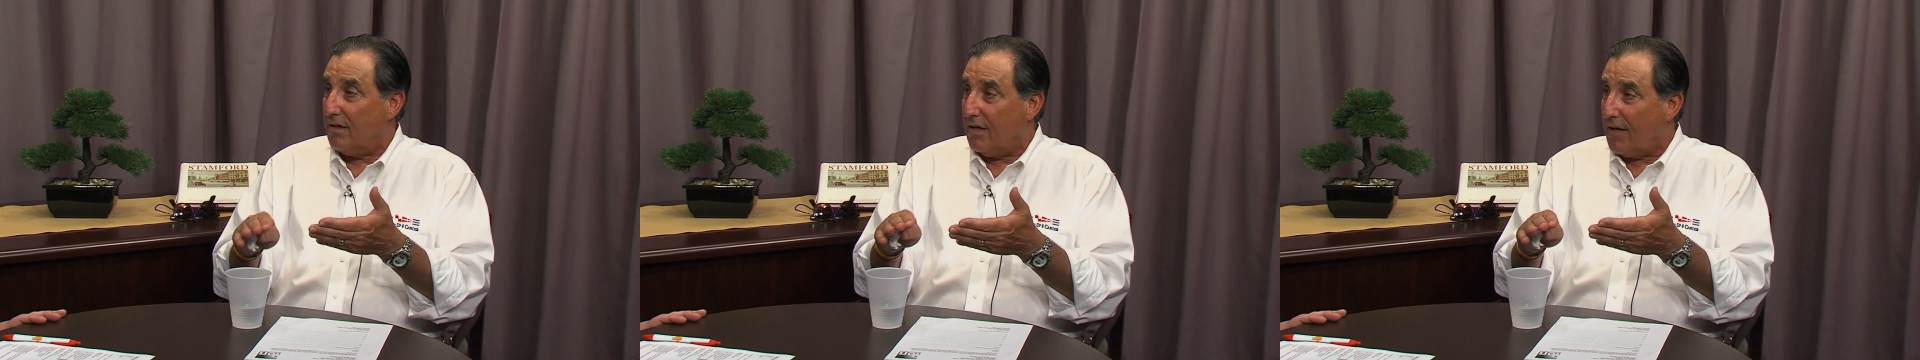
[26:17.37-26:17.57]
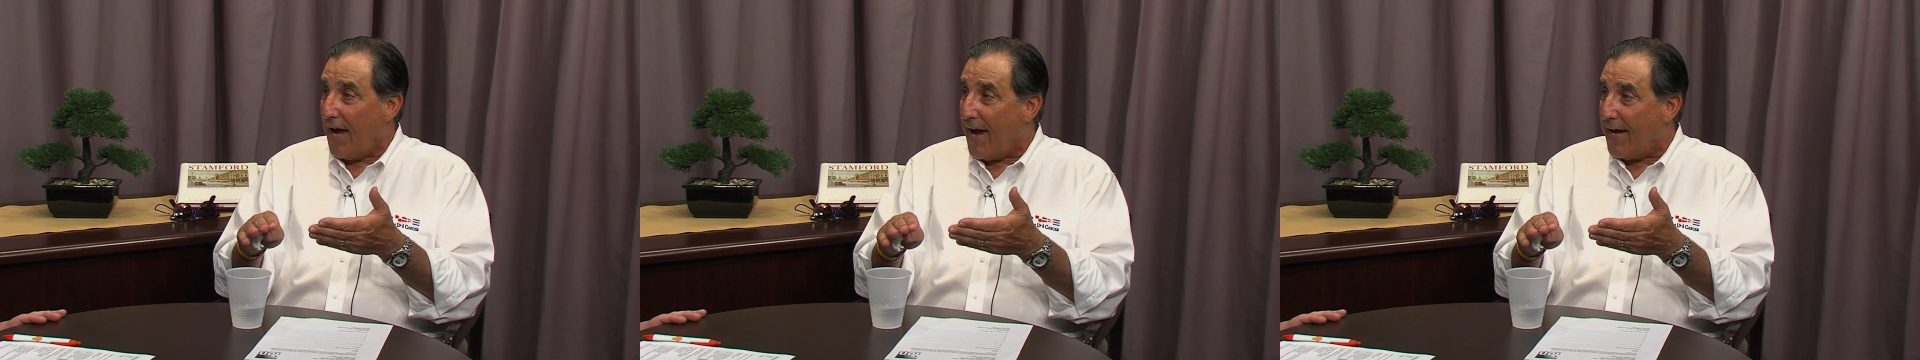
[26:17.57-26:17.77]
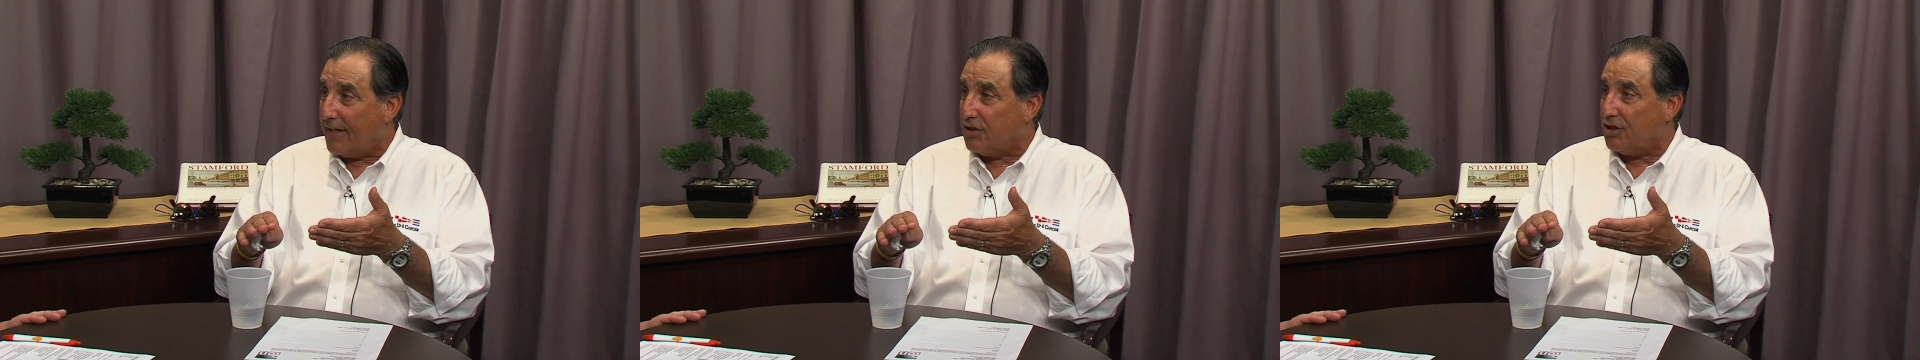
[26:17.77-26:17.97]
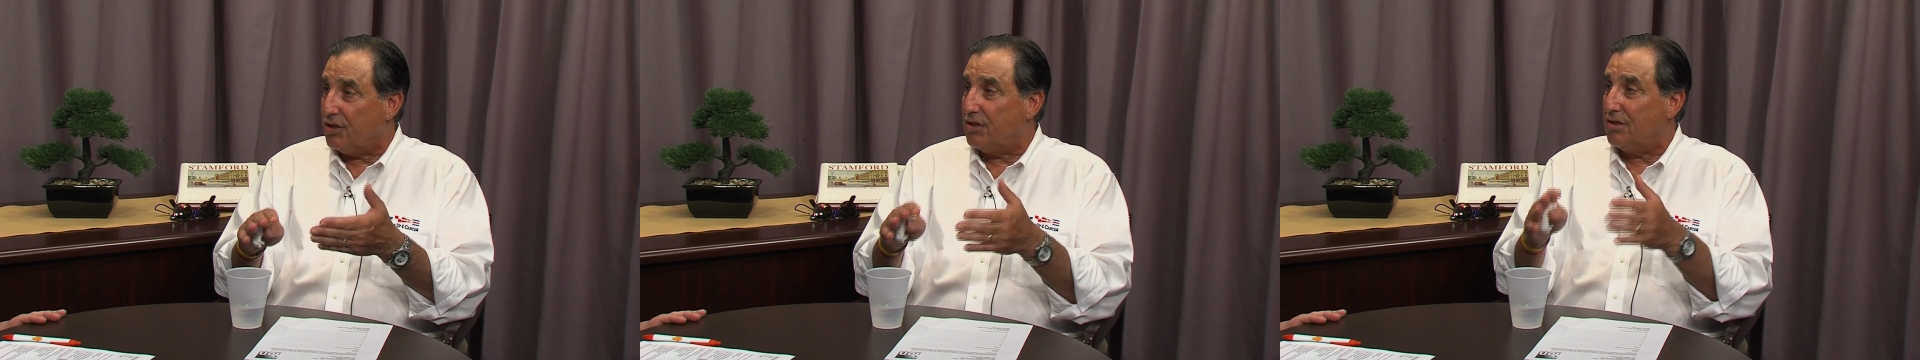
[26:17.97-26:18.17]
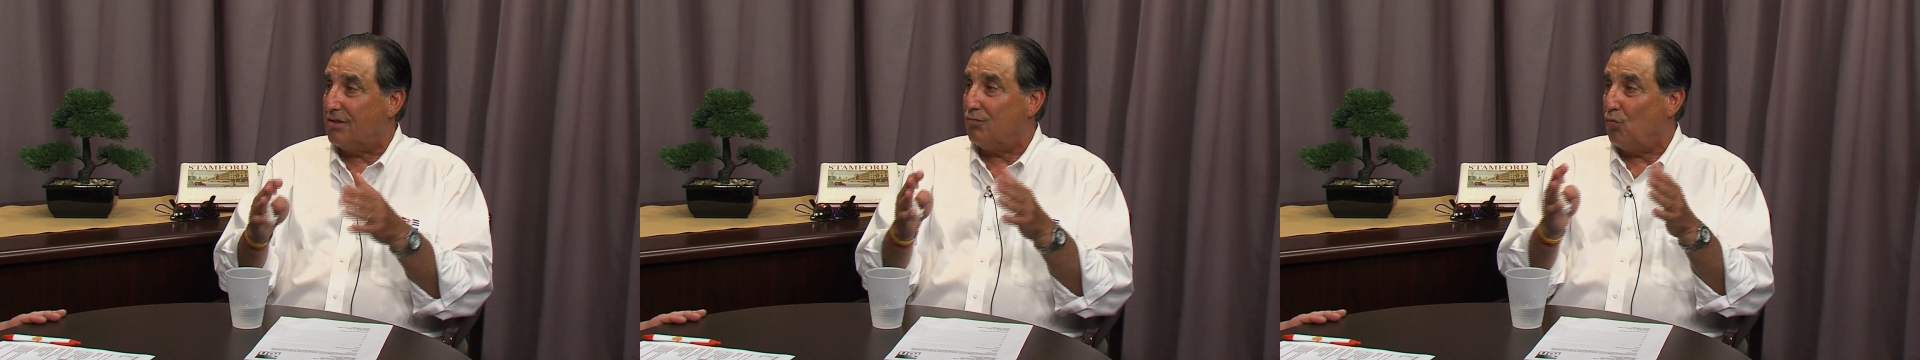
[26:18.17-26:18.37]
cash
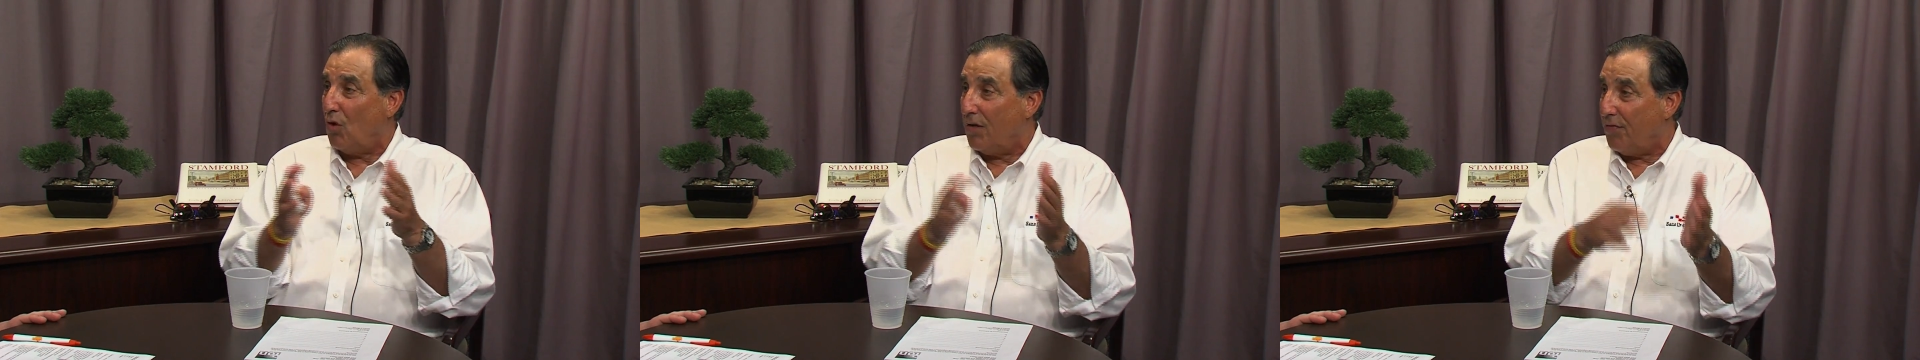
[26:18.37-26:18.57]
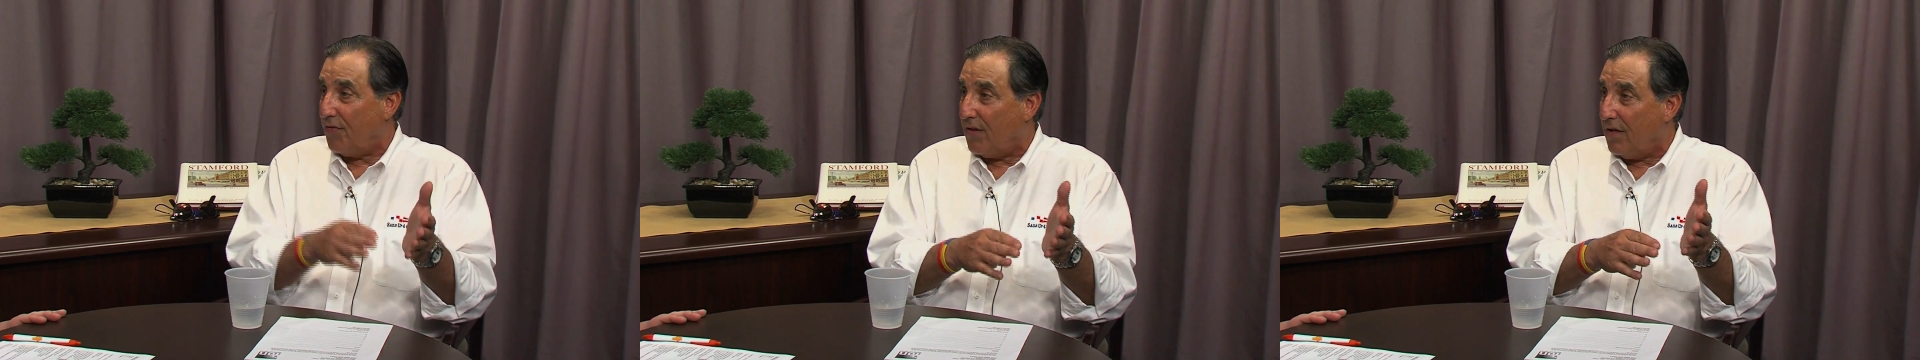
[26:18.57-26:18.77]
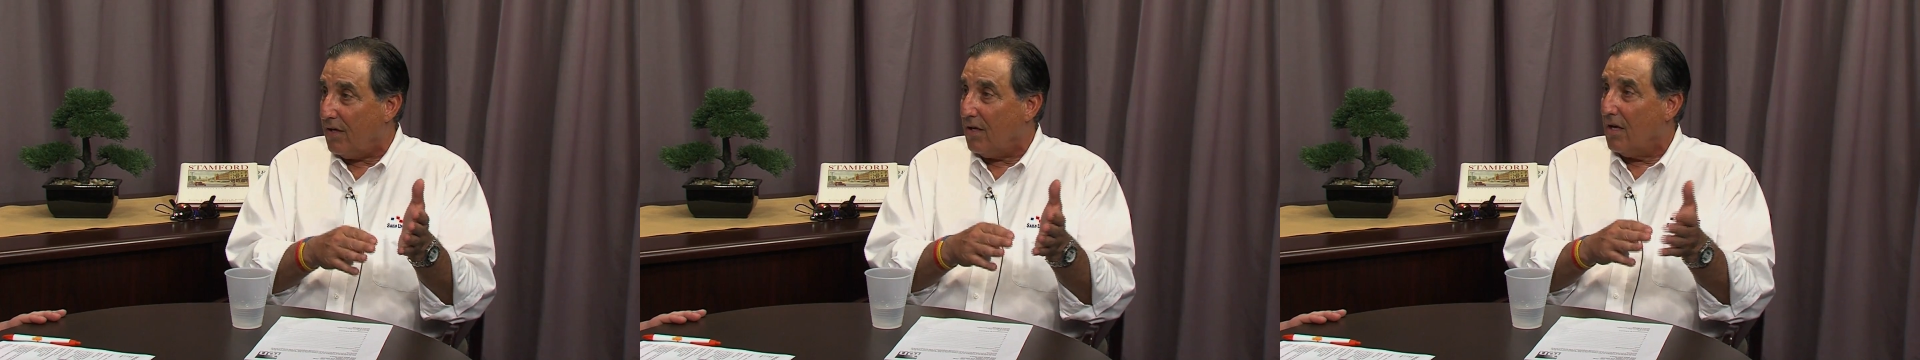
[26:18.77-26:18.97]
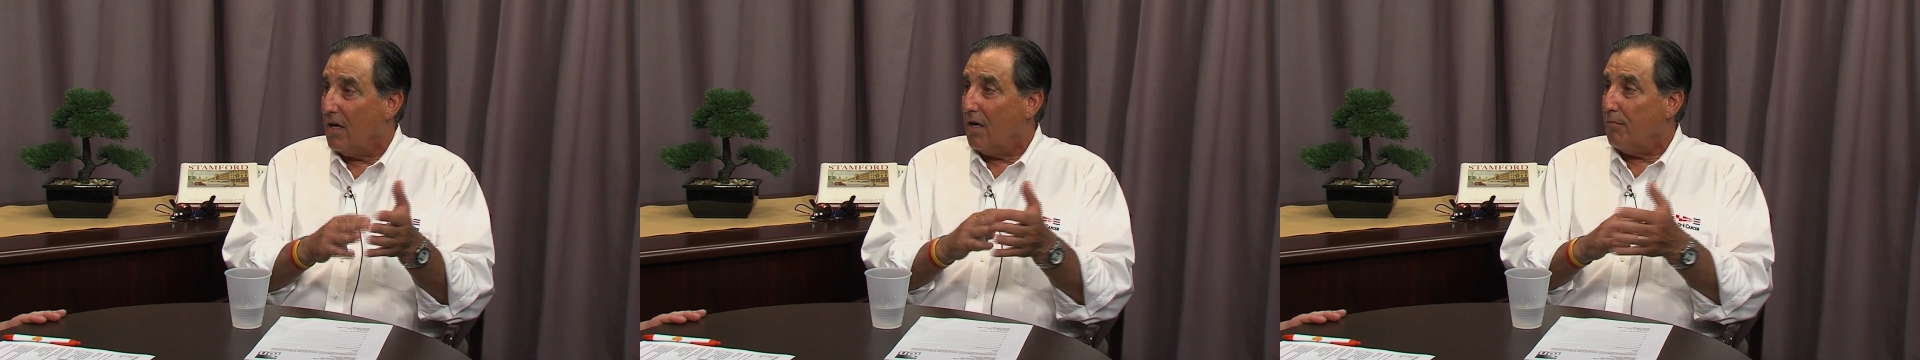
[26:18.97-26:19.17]
is one thing,